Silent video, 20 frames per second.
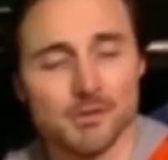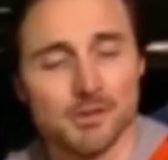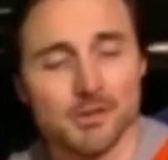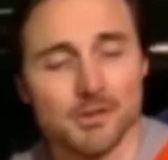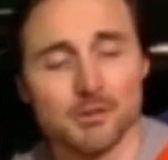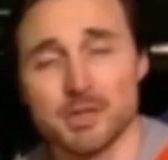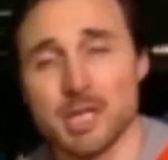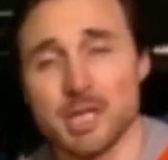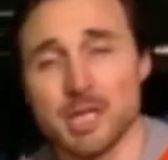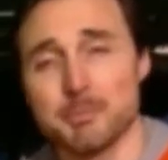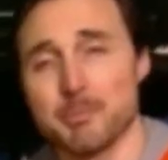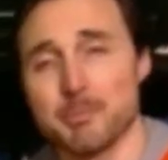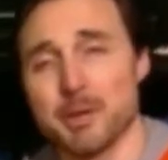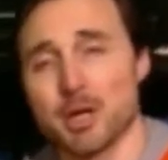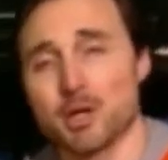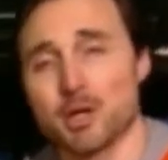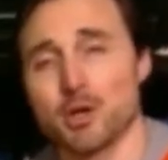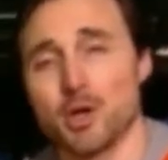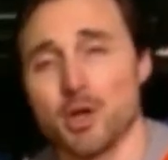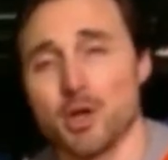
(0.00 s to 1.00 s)
This will keep your
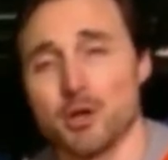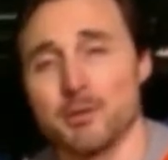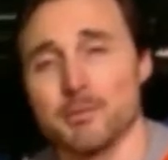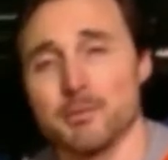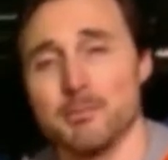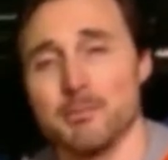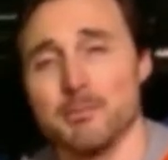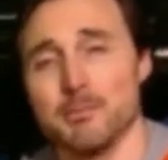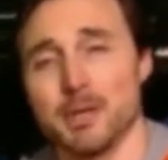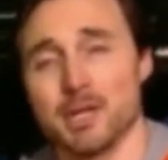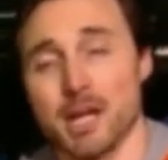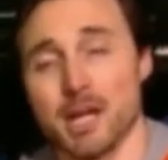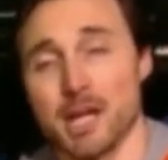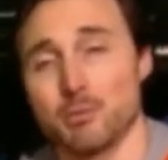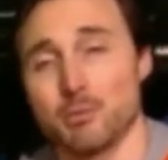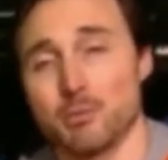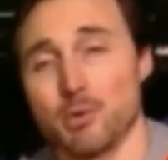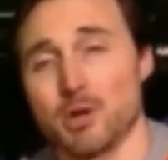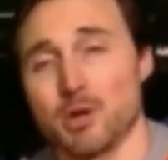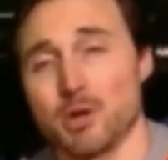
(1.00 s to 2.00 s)
beer cold, but your
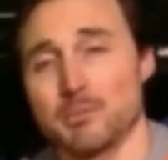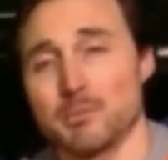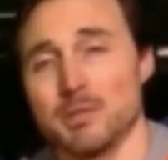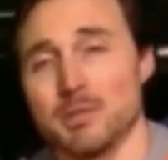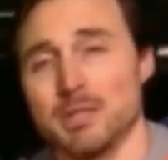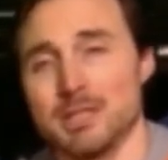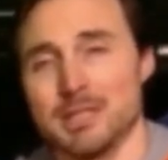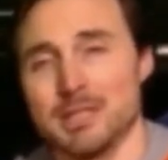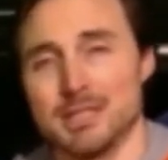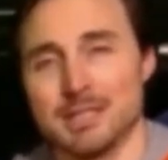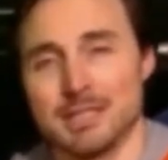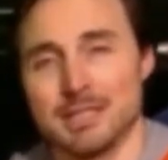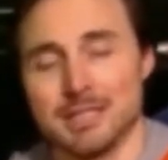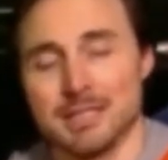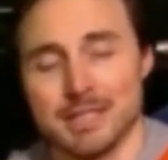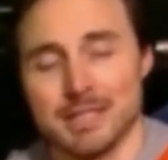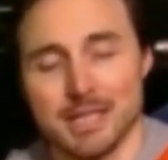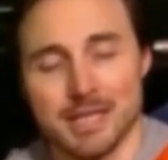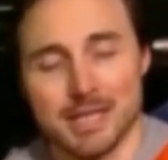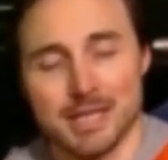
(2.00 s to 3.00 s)
hand warm.
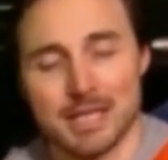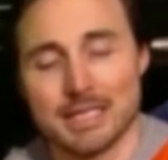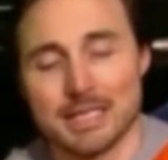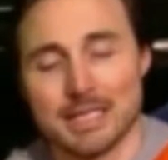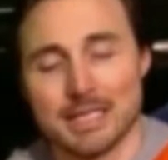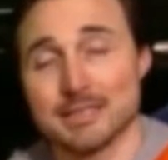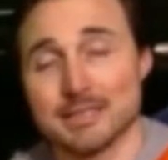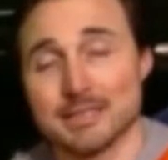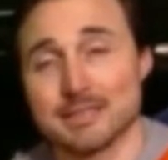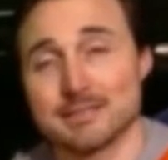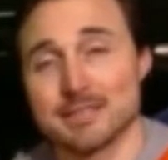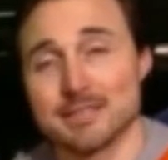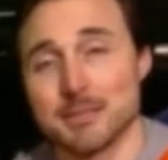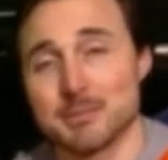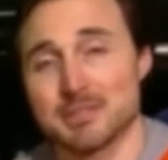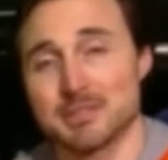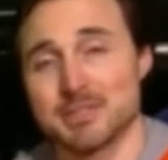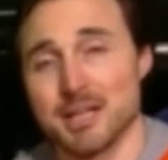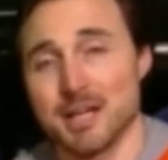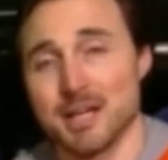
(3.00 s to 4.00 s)
In the
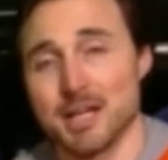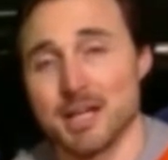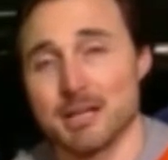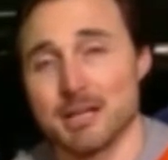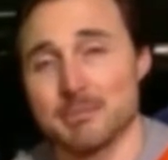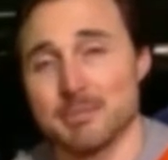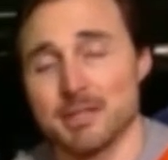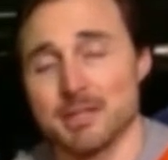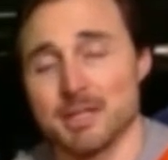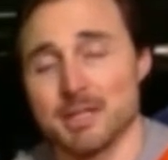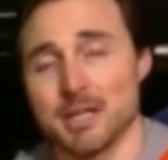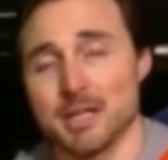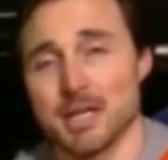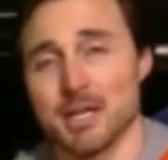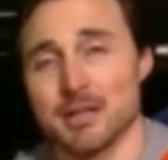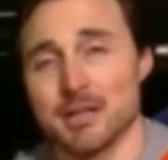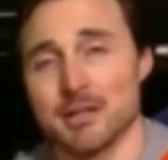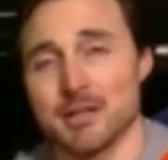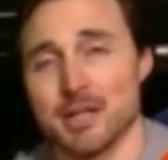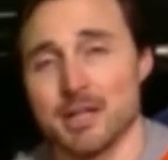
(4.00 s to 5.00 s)
summertime,
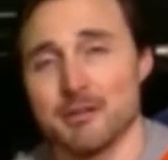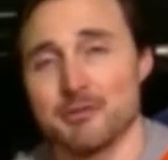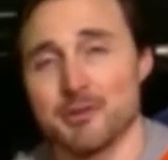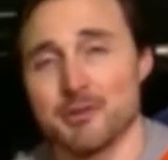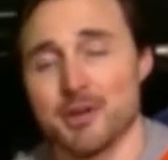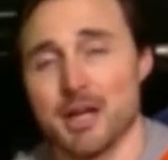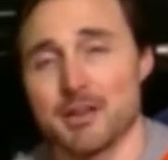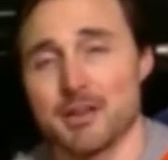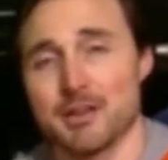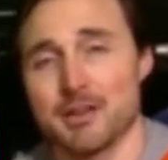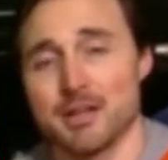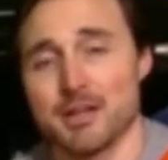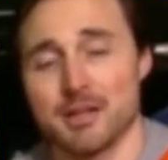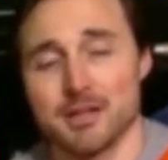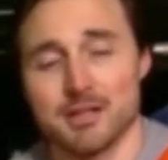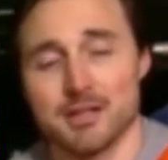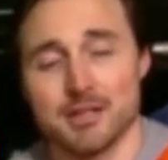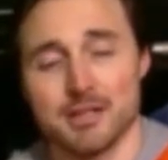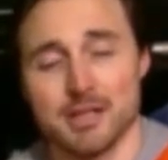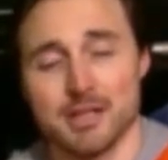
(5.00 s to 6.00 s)
if you're
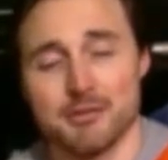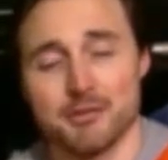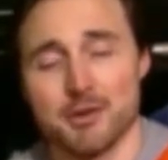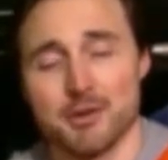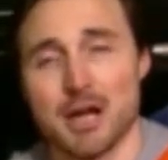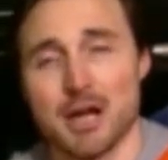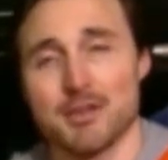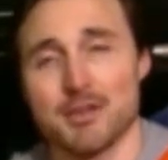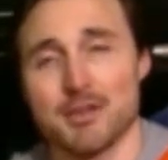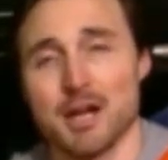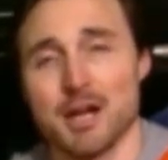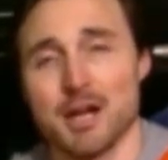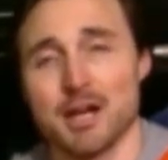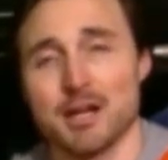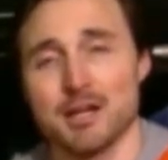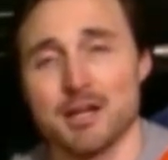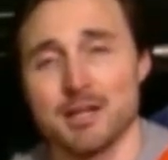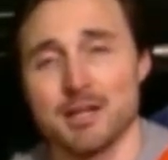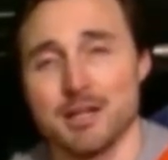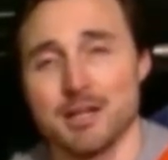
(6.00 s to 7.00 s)
out
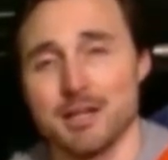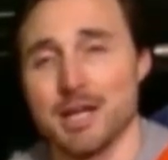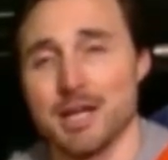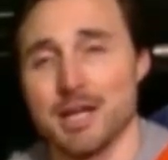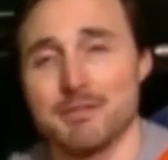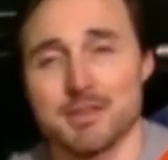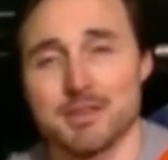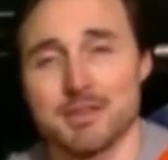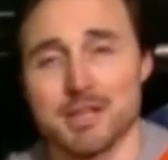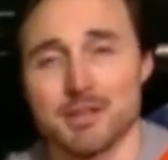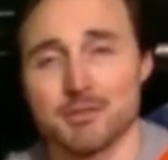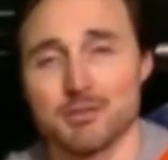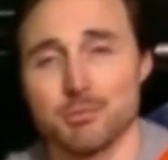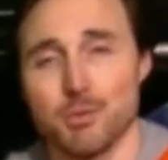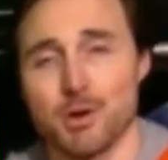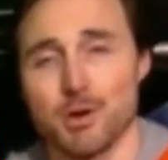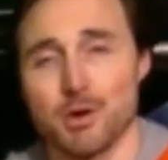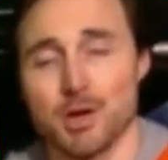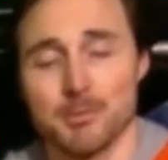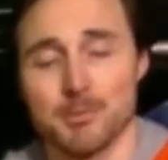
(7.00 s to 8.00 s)
there,
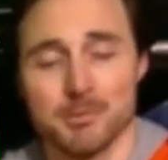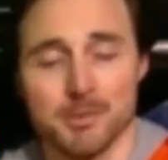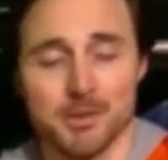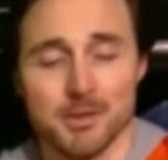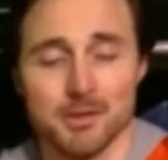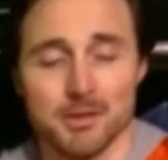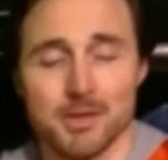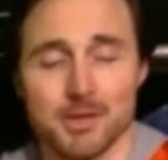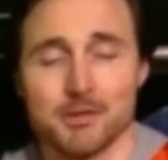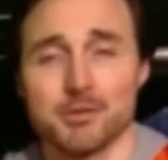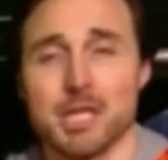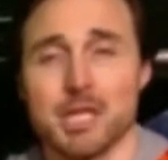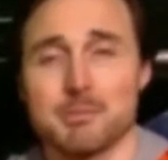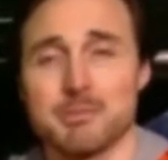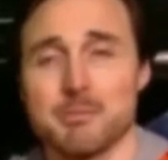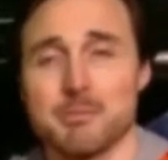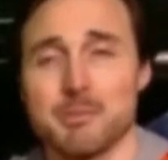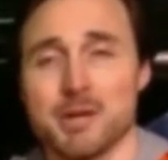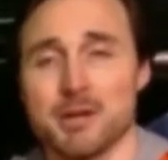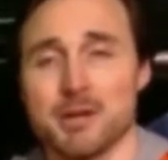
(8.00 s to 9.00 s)
everything's warm. This will
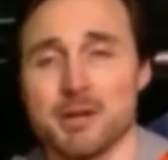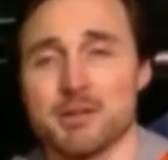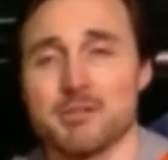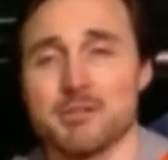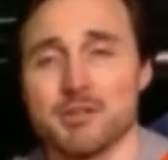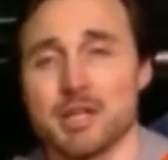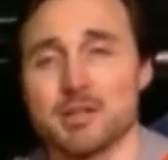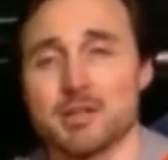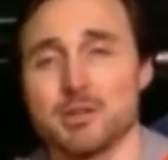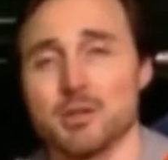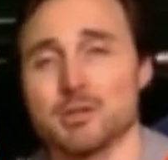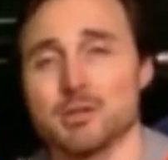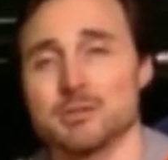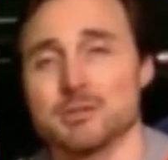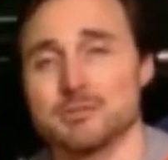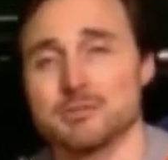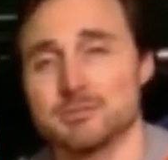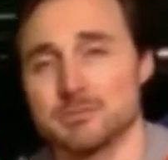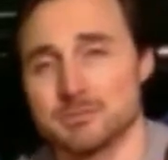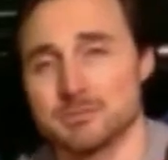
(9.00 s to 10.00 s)
keep the beer inside
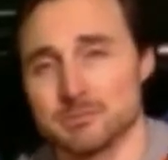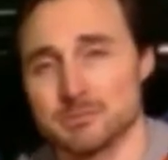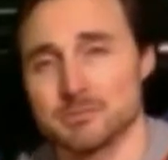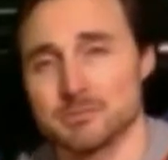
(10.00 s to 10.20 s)
cold.